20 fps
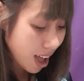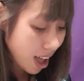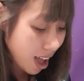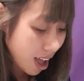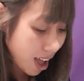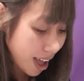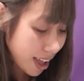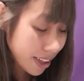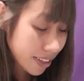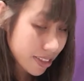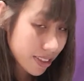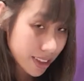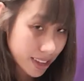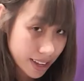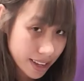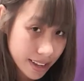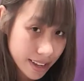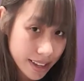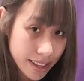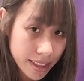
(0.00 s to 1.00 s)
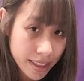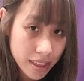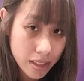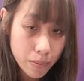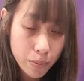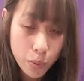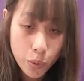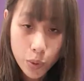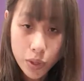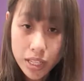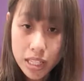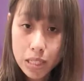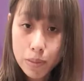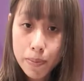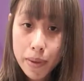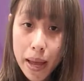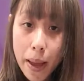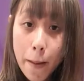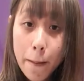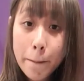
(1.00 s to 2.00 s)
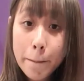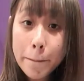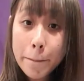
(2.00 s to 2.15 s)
I think the book is about